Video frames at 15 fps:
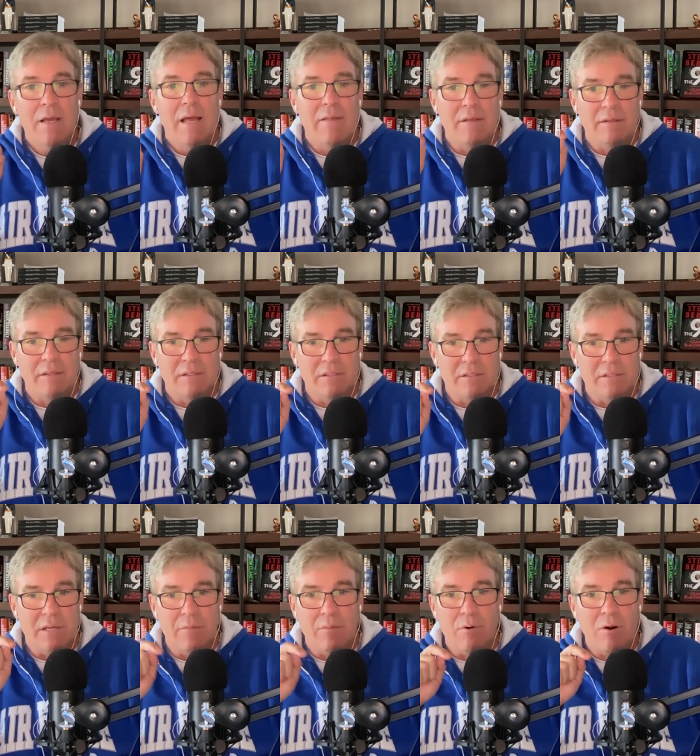and that this is
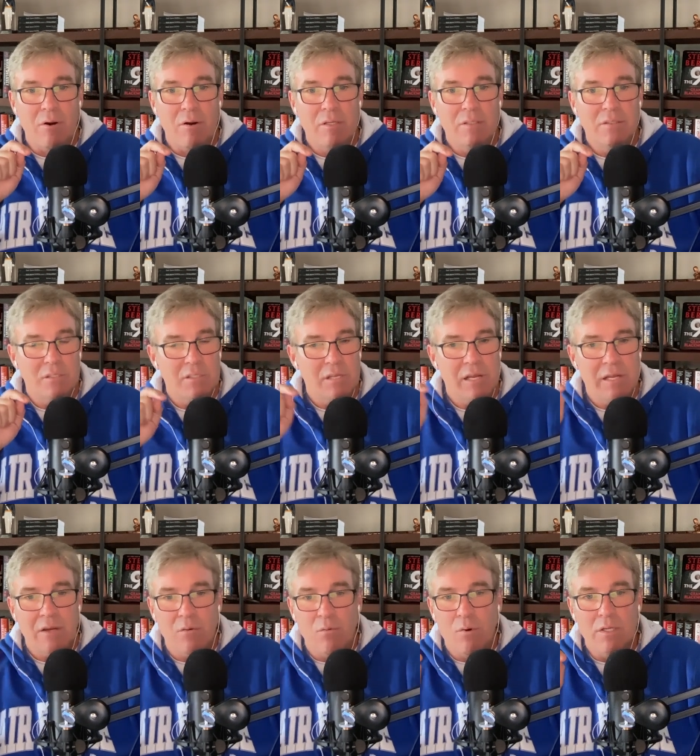temporary, just
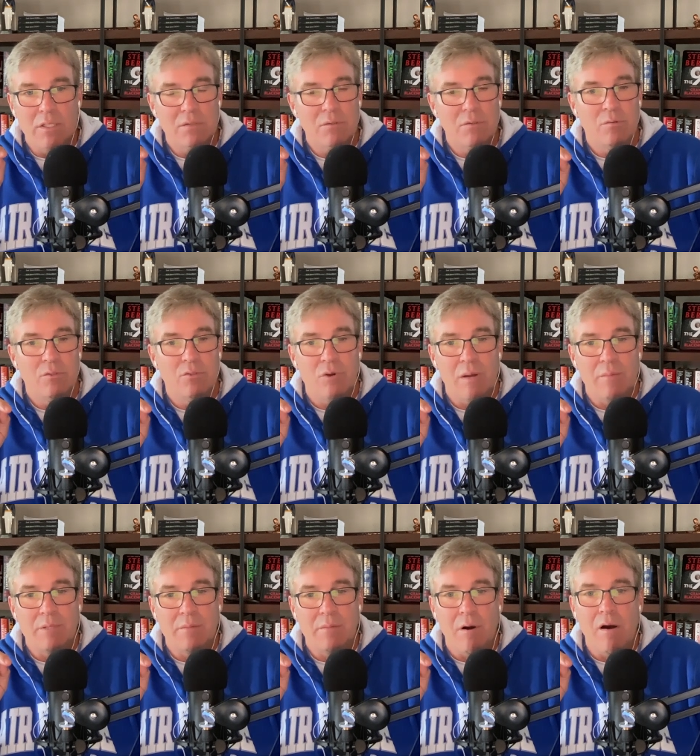like it was when you drop
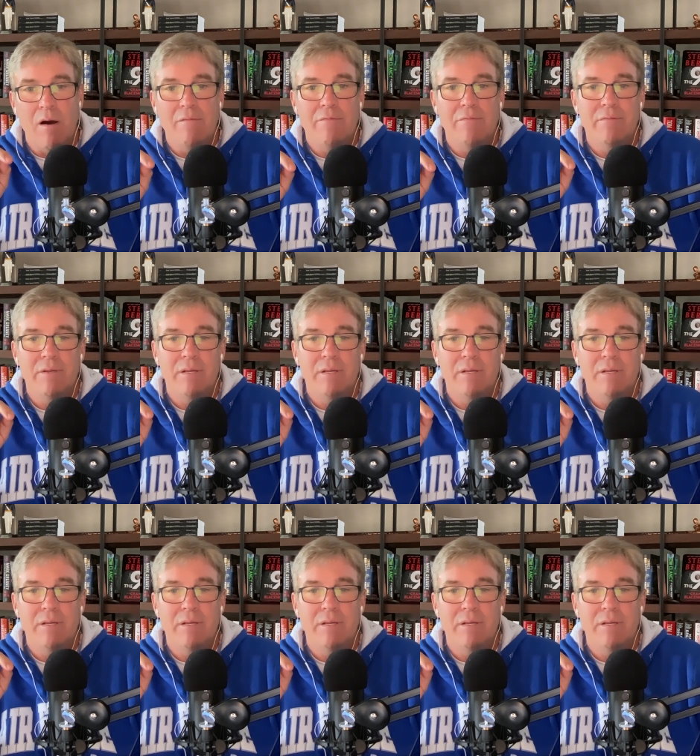them off.